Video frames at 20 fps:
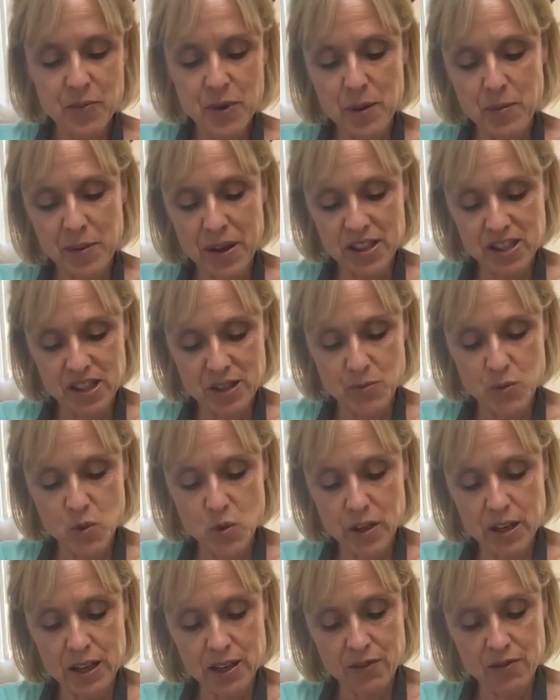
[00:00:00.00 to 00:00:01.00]
So if by magic
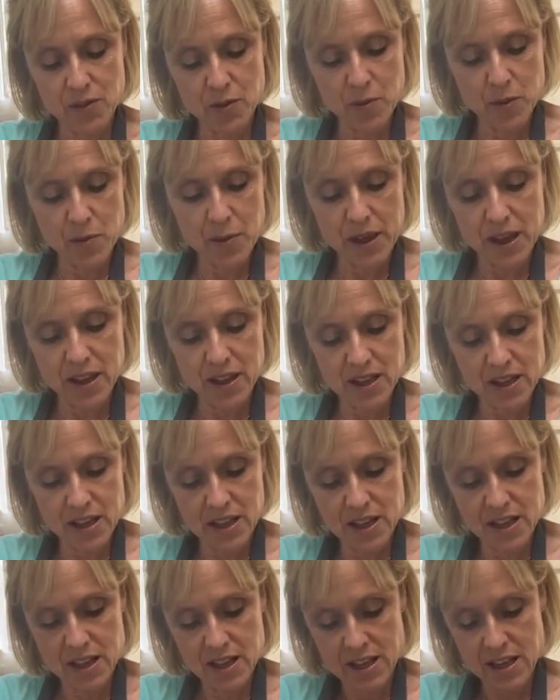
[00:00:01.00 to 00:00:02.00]
more cling film appeared.
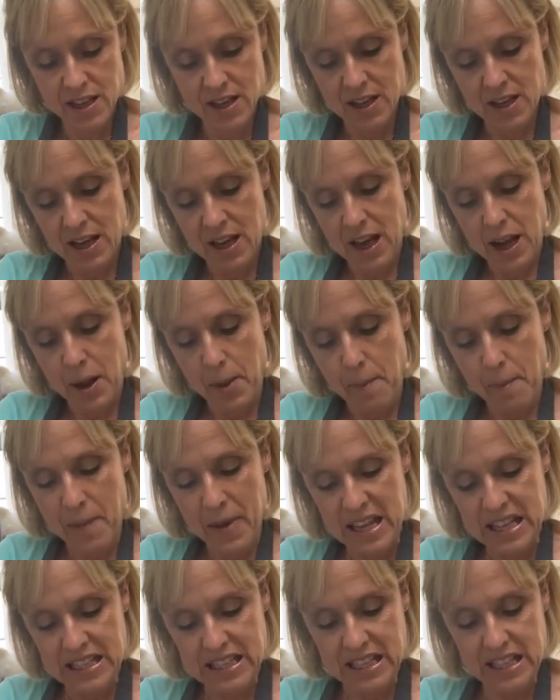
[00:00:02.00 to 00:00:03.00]

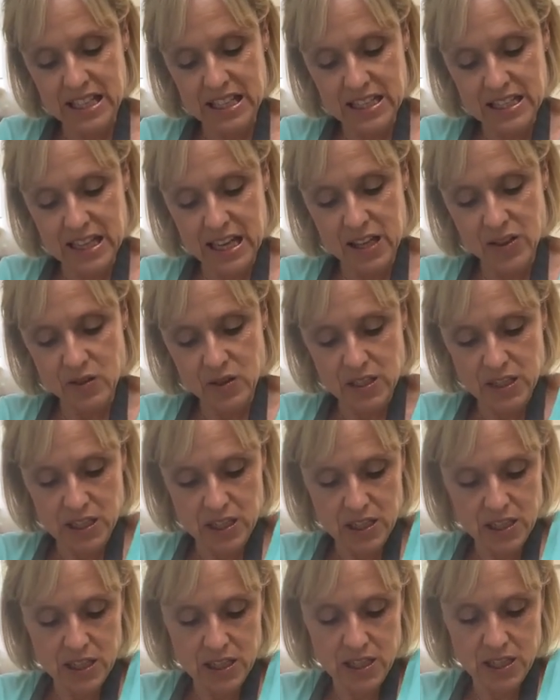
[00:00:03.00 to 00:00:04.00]
Amazing, this house.
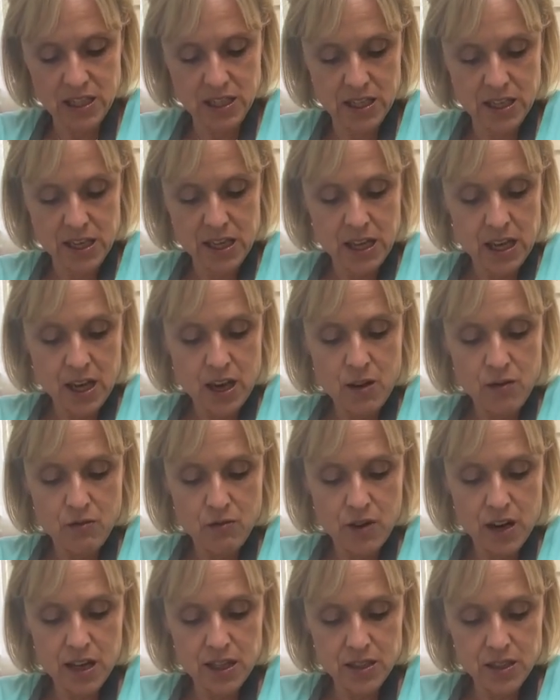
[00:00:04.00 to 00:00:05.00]

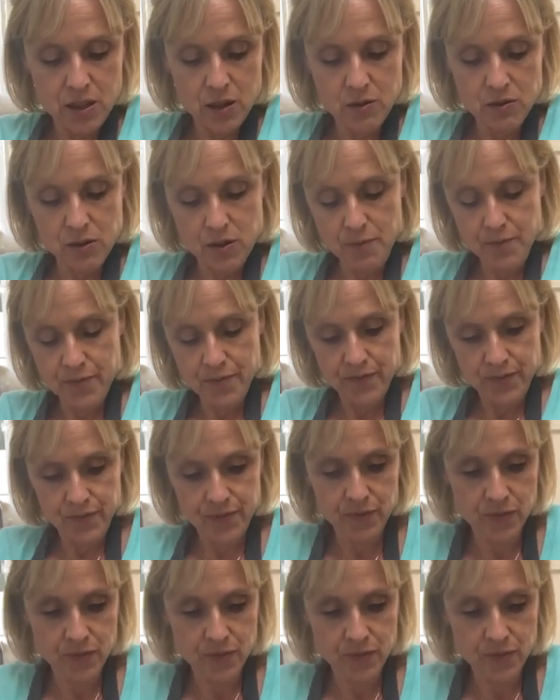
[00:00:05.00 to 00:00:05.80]
Right, hold on.